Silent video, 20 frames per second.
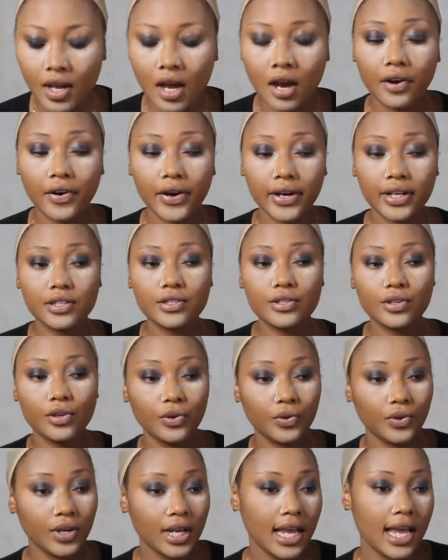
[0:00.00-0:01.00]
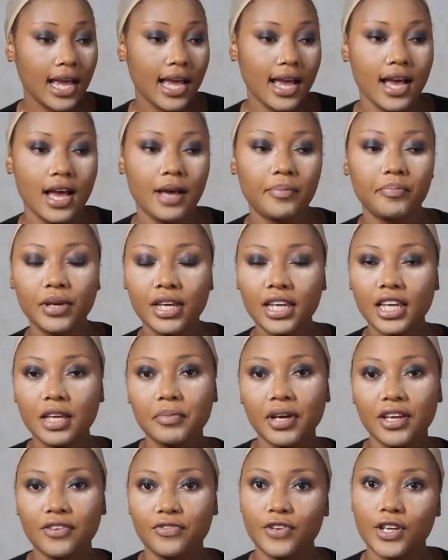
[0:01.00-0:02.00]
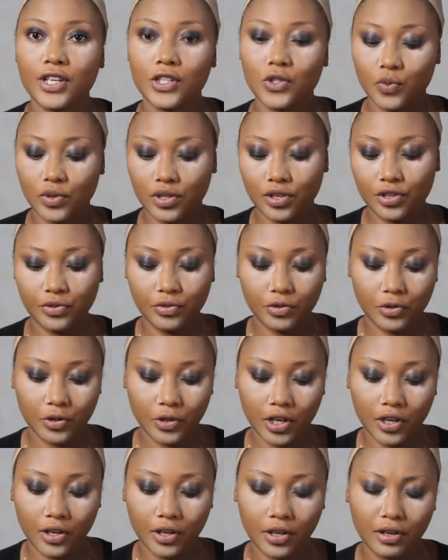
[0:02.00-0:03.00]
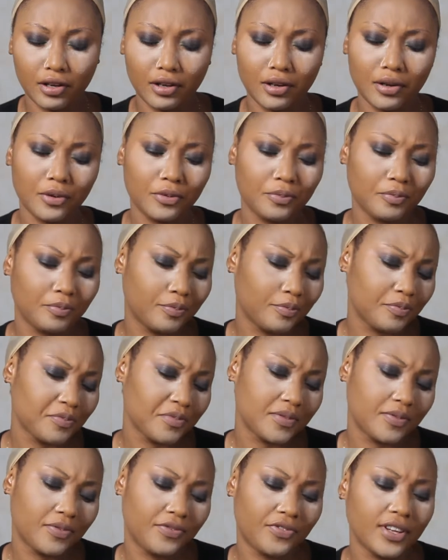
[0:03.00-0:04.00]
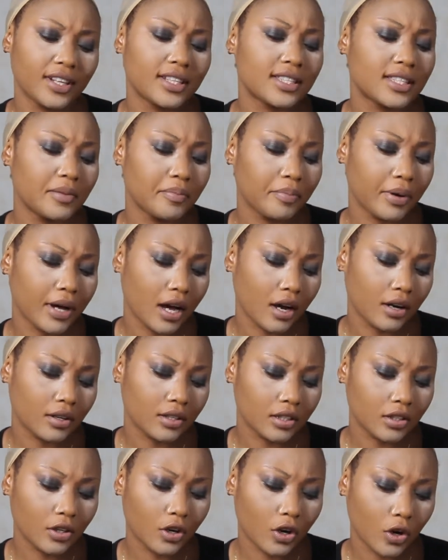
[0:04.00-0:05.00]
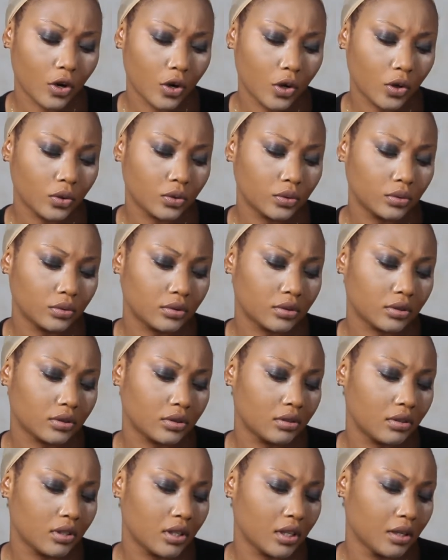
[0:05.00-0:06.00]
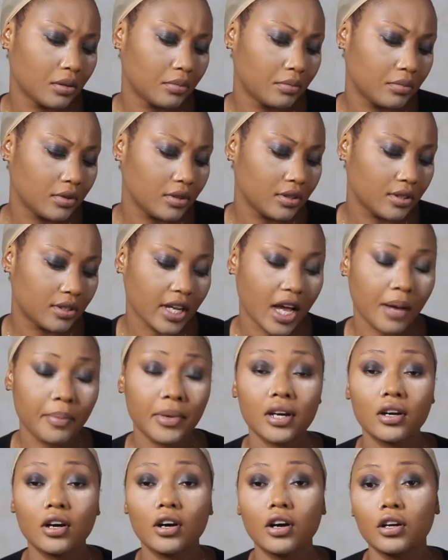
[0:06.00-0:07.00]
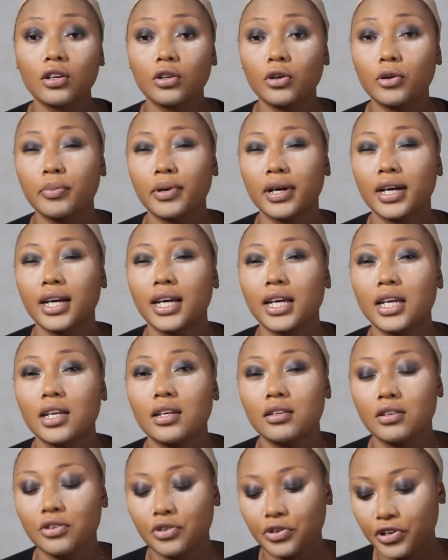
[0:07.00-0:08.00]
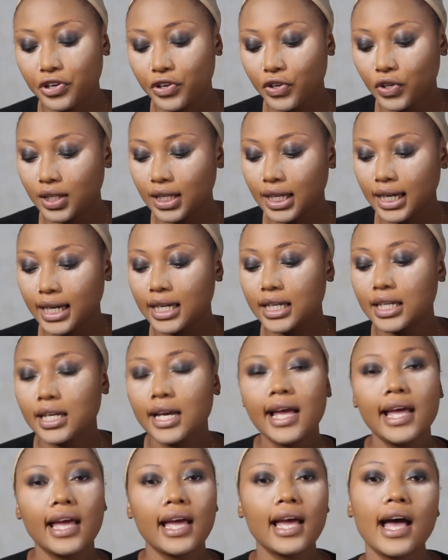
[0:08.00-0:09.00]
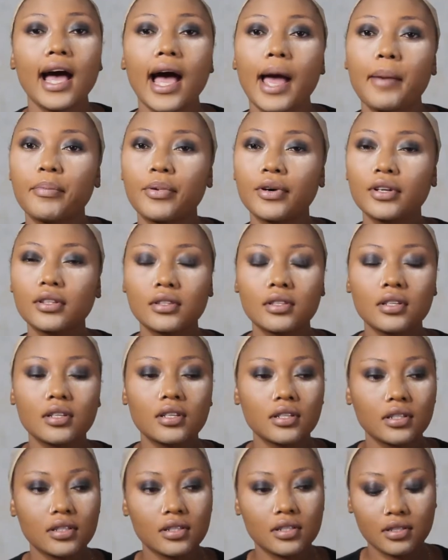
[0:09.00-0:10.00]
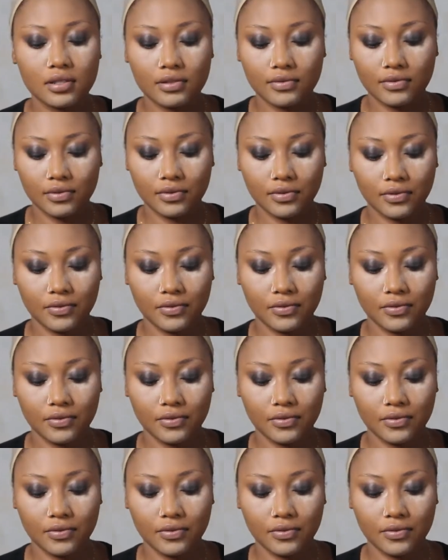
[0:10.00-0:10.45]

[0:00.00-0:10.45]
Alright, so I'm baking my face with a fixing powder called Dama Color by Creoline. I bought this